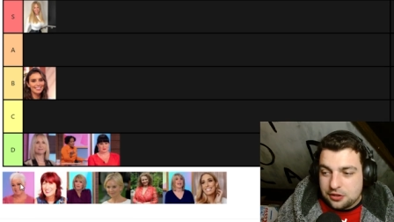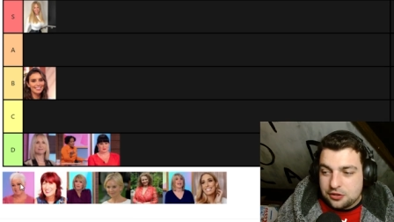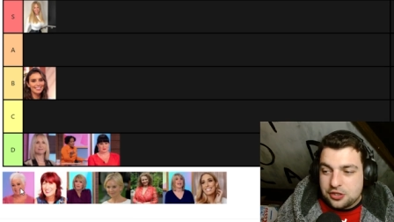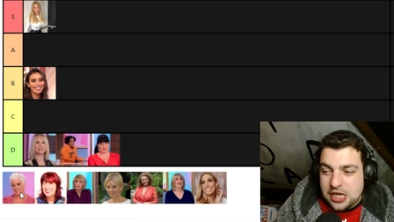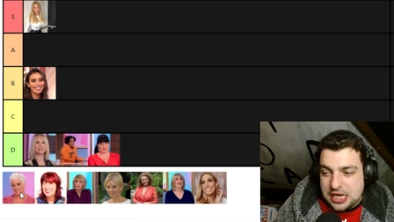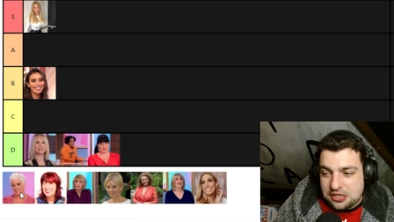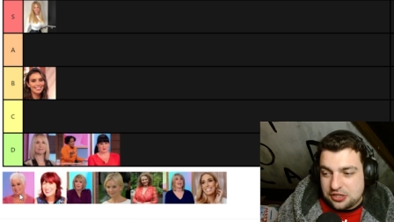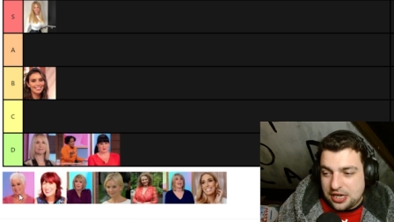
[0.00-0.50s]

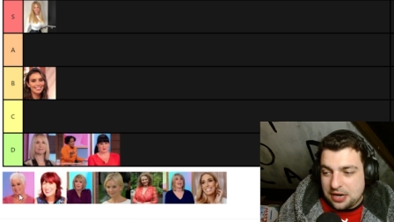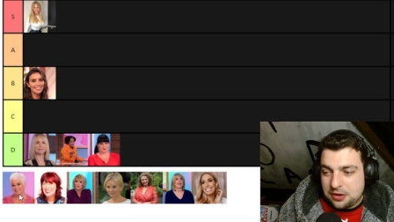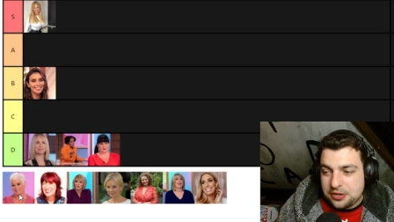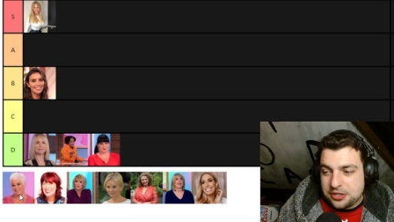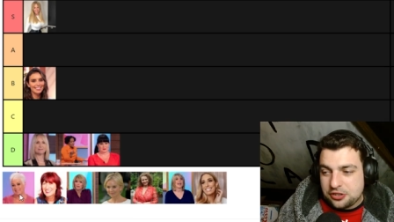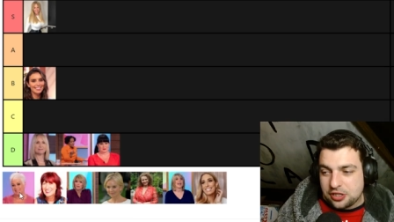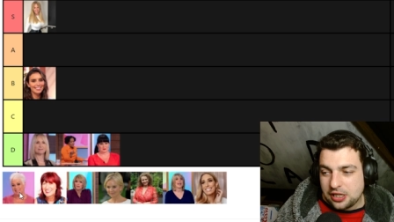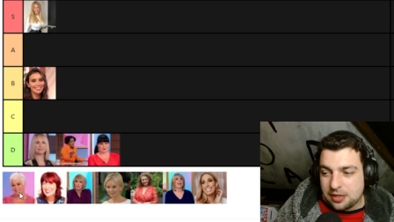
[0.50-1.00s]
Tits out
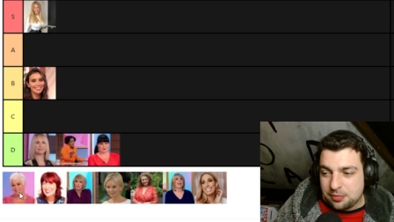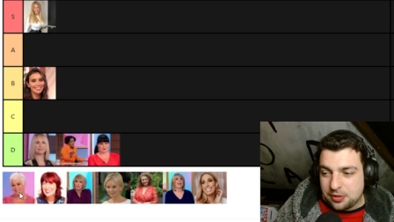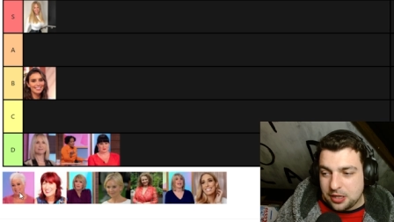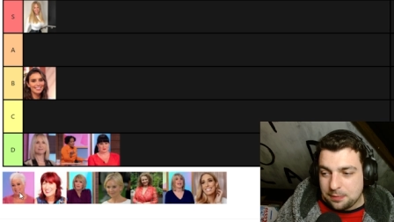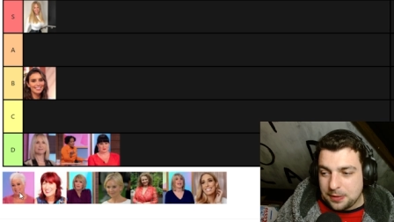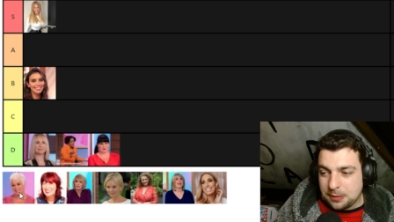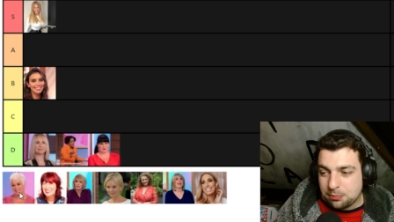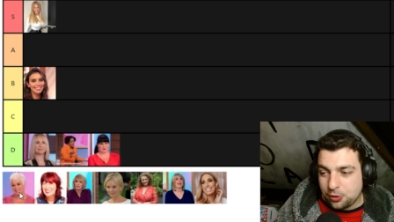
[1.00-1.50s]
in
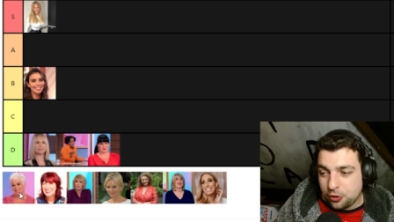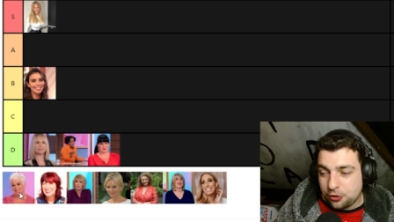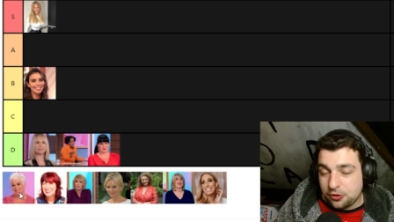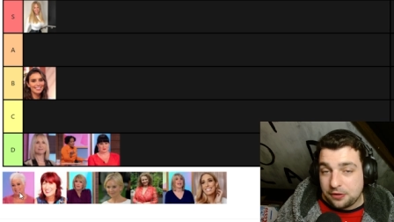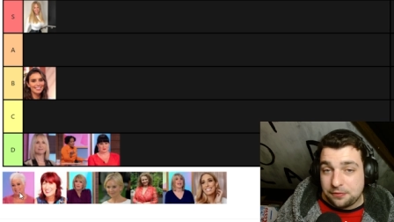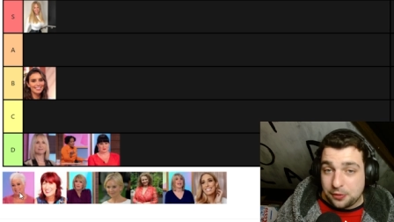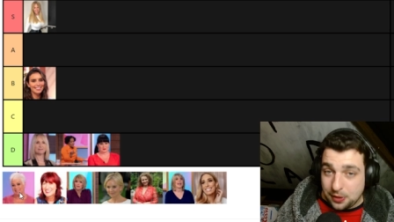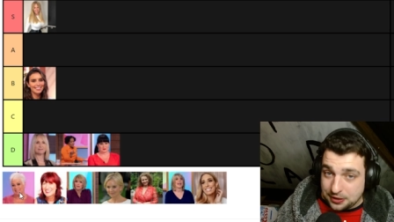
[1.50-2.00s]
Celebrity Big Brother.
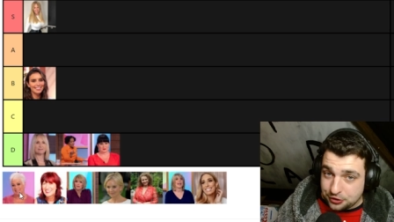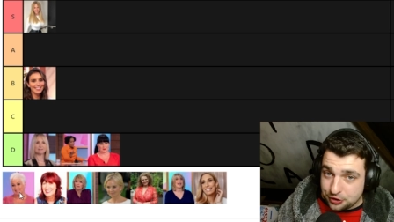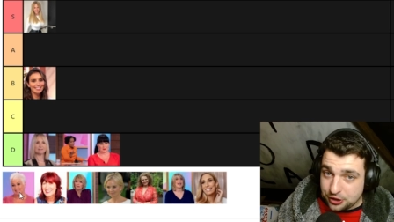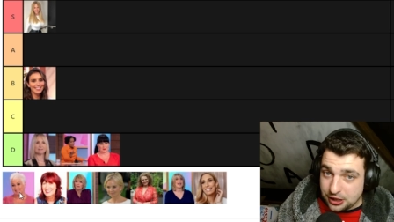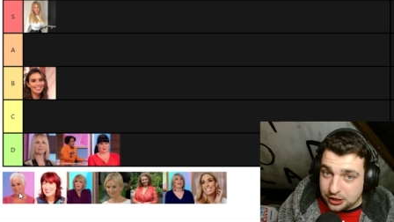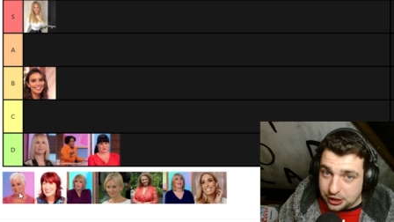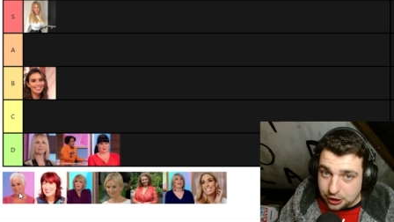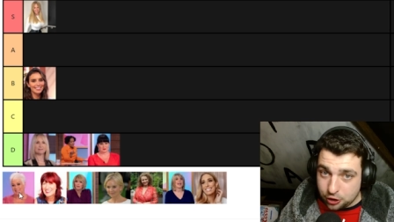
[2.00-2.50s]
If you haven't
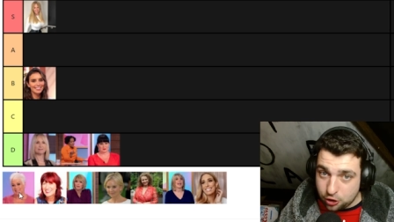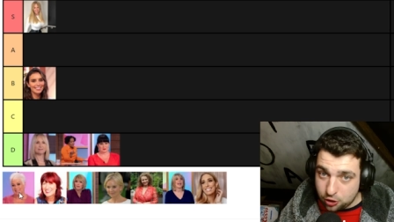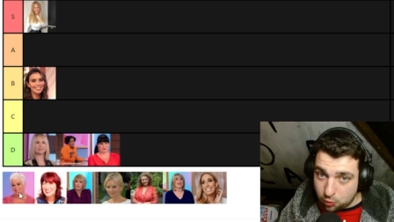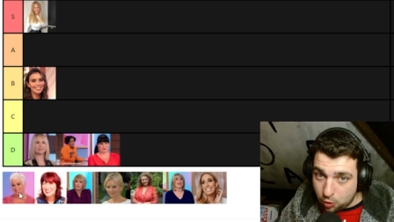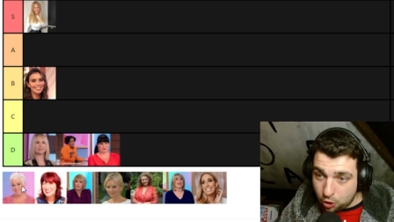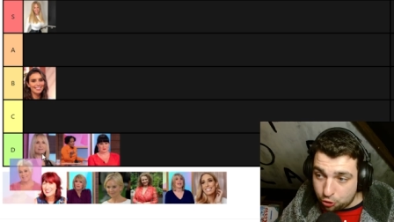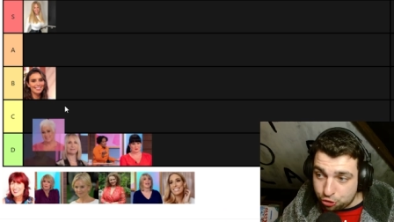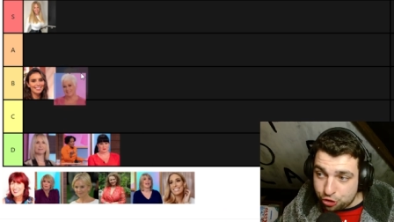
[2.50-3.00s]
seen it, go
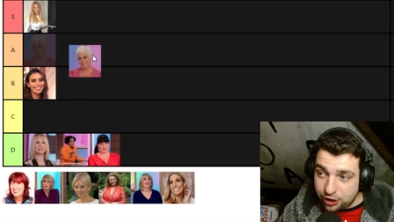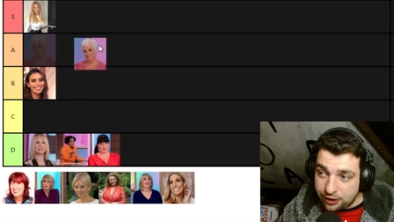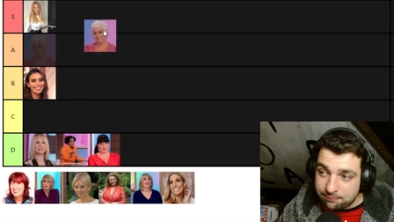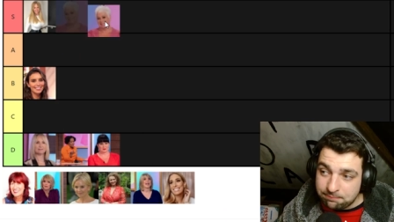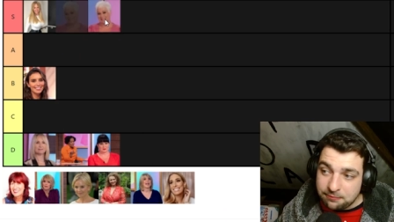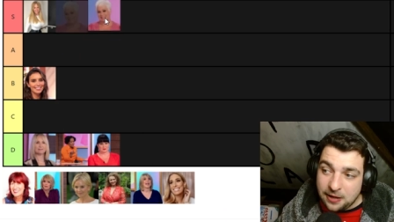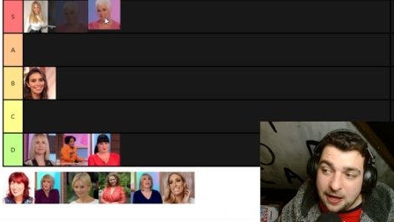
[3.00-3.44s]
watch it.